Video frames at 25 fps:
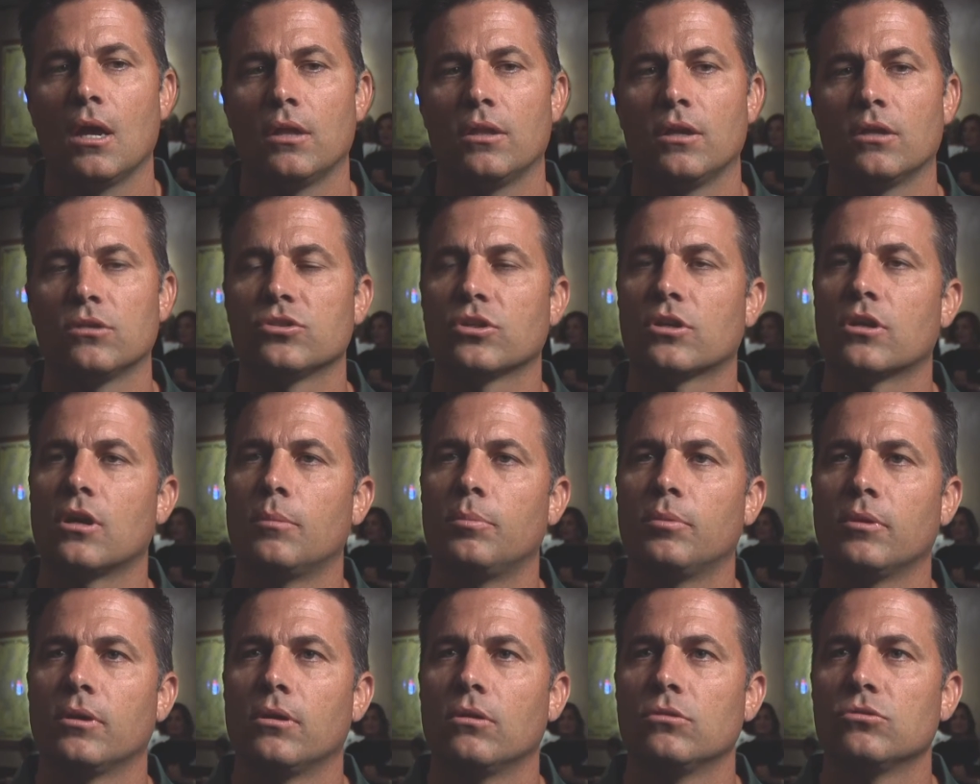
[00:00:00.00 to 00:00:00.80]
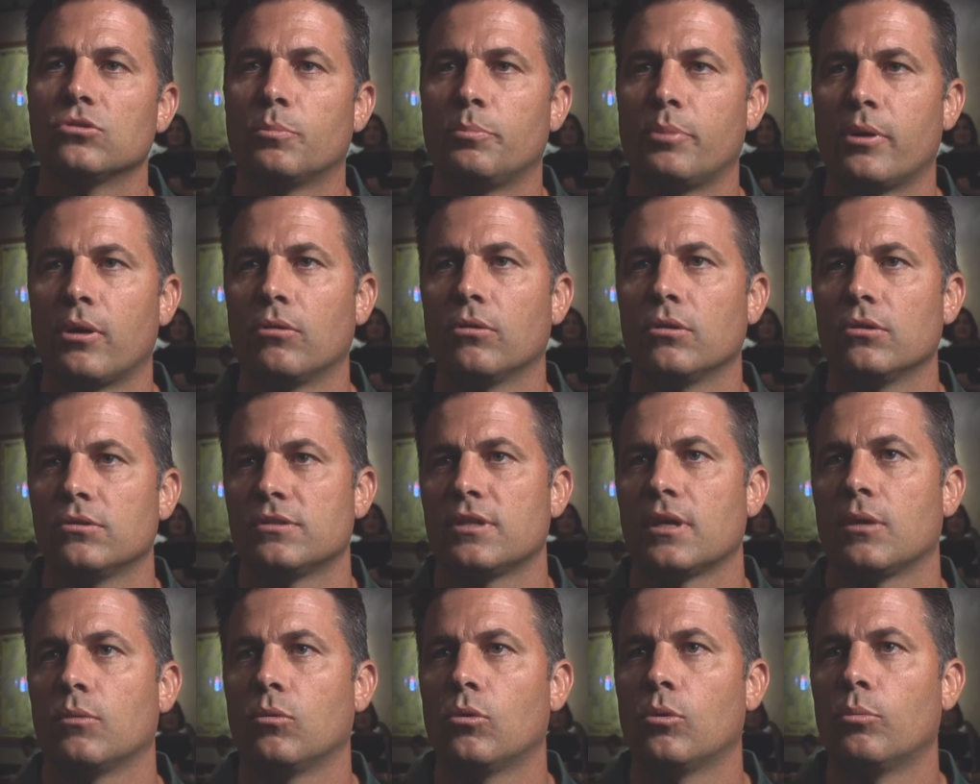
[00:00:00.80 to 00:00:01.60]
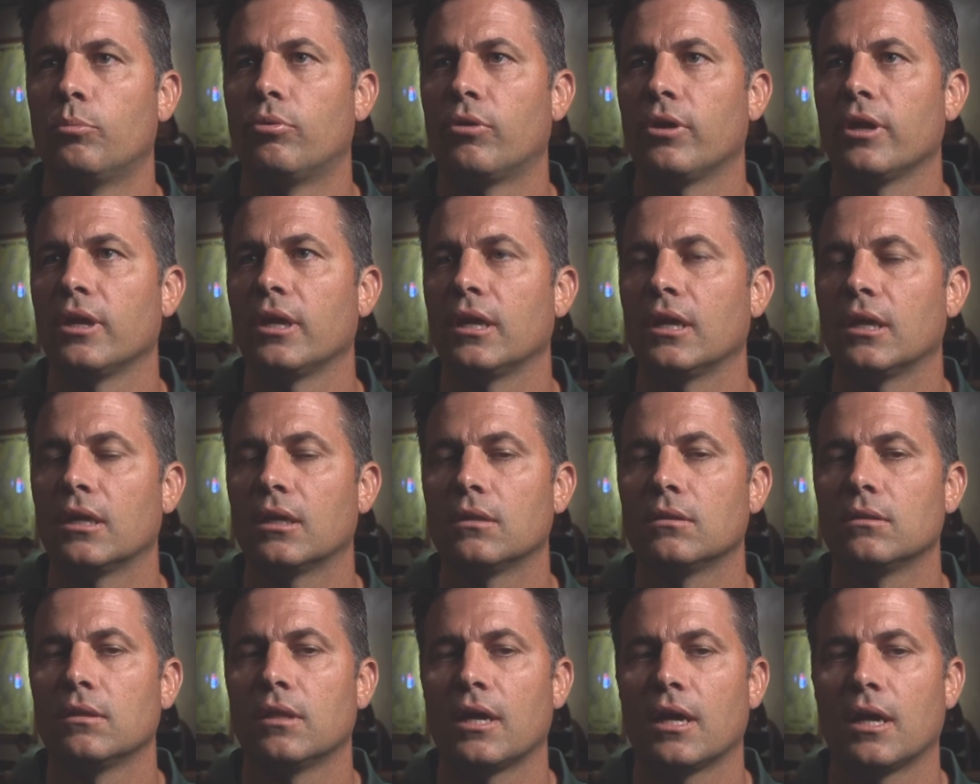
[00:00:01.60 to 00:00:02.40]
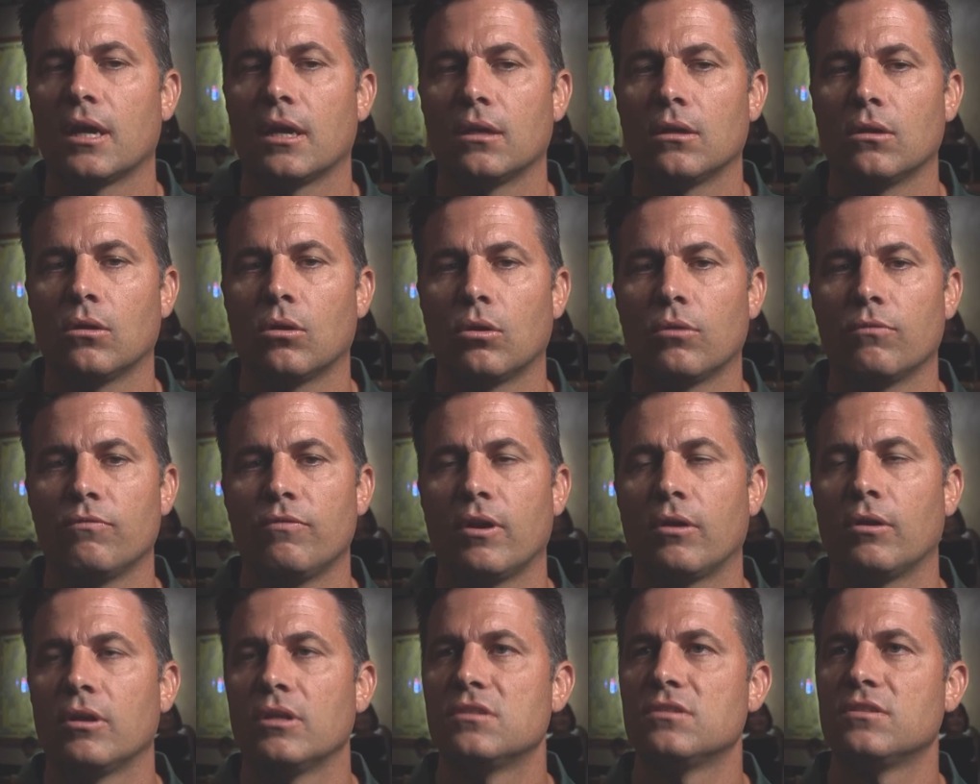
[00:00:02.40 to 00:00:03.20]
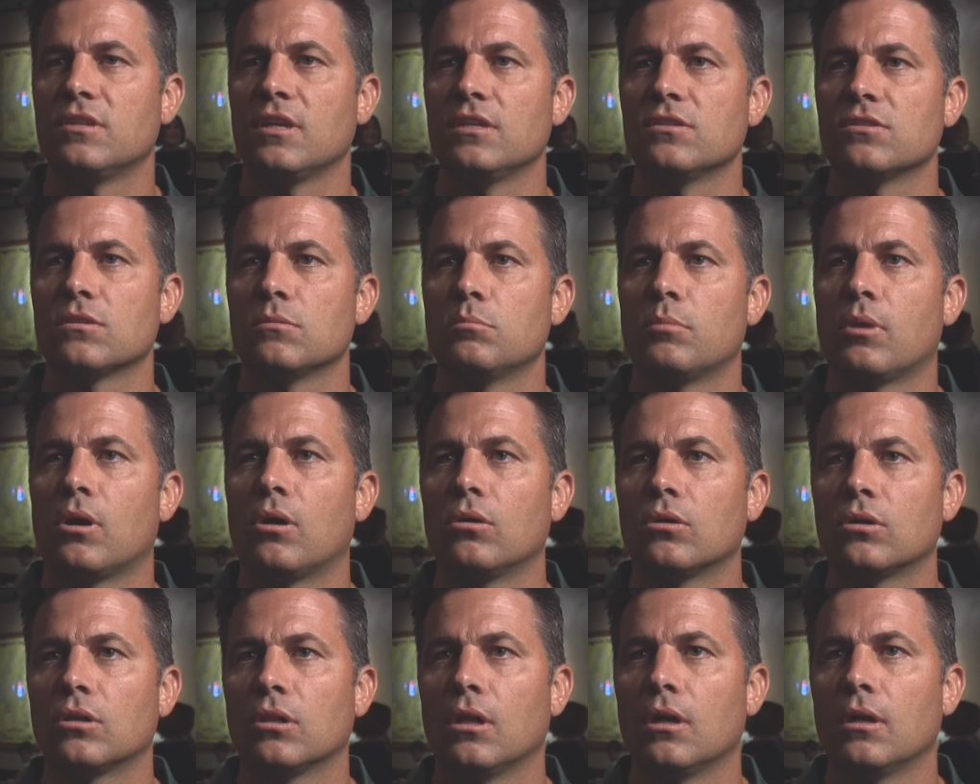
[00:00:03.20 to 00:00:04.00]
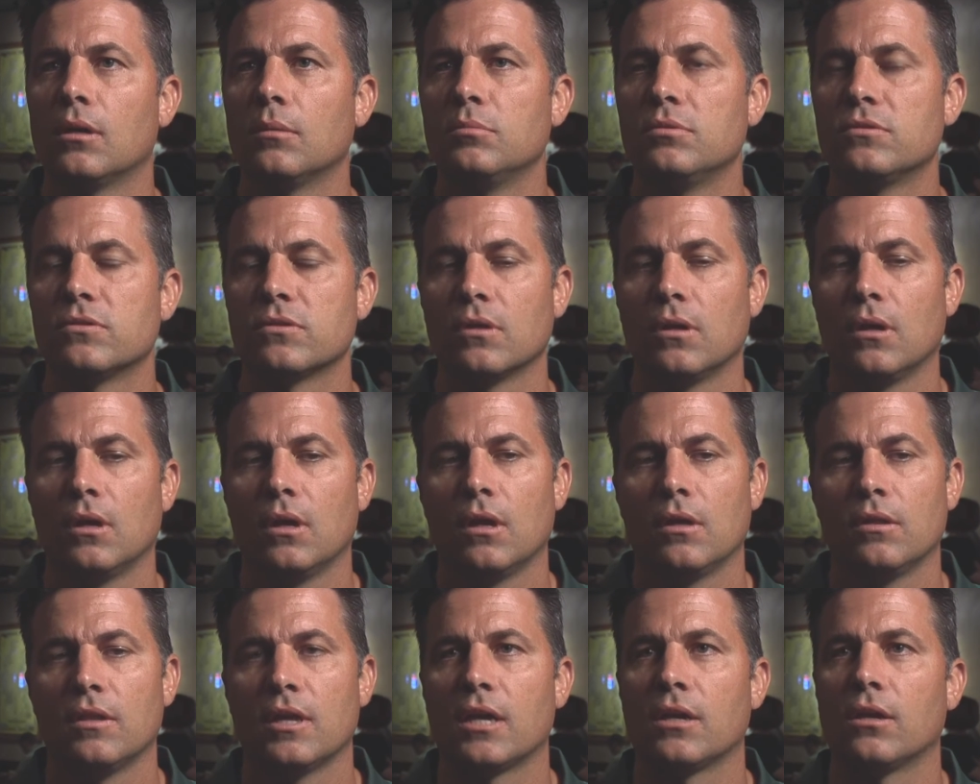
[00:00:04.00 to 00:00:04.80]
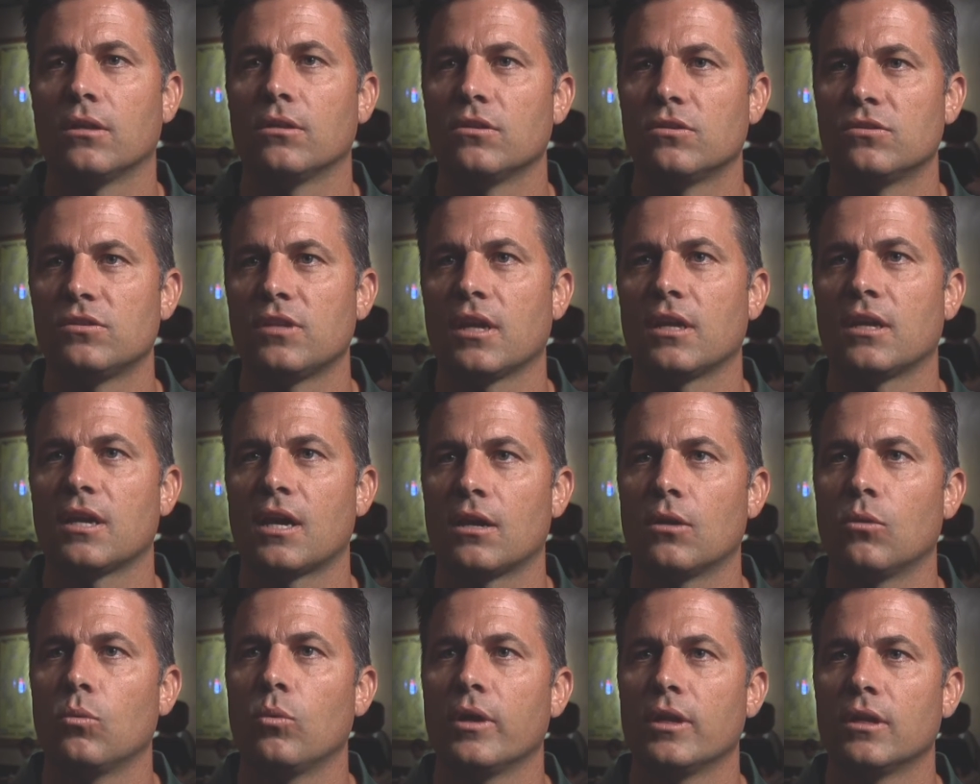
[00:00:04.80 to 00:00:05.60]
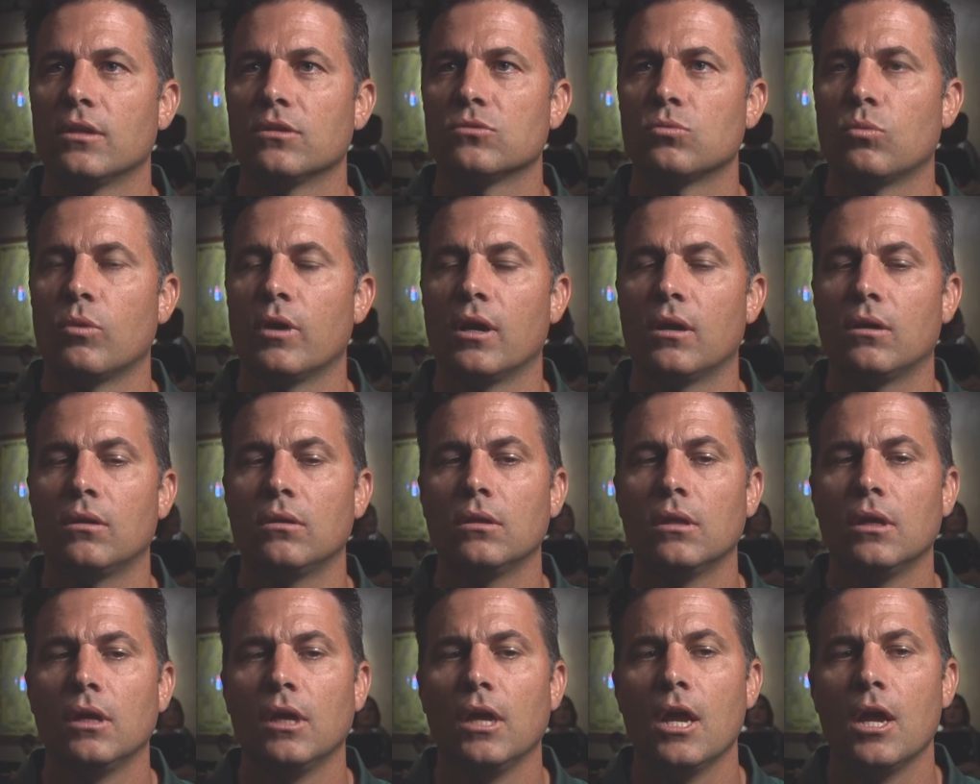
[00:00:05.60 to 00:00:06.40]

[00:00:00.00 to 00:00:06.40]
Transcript: There's a couple of those opponents that we'll bring in that are very seasoned ball clubs that understand how to win as well.